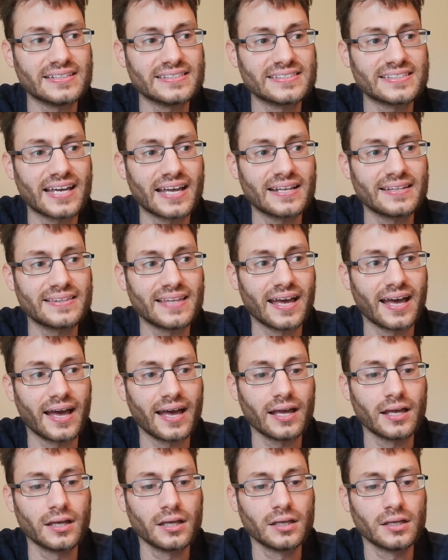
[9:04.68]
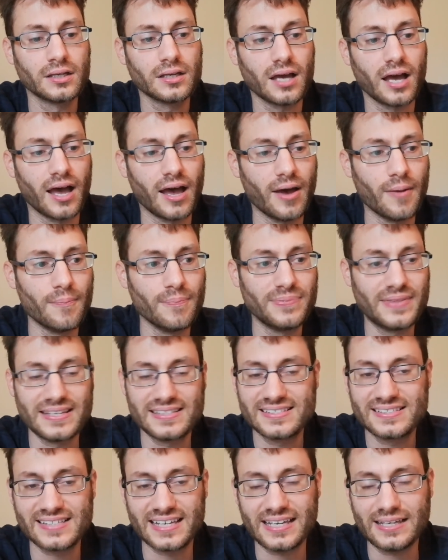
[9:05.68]
said that
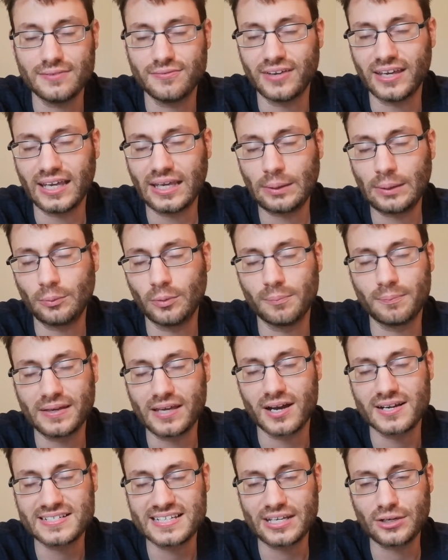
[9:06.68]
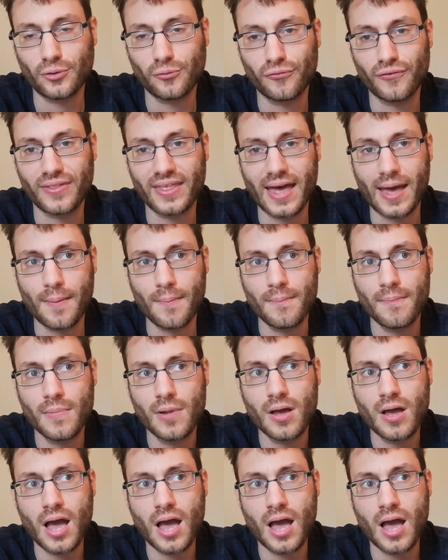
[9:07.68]
this TV would be ideal for them.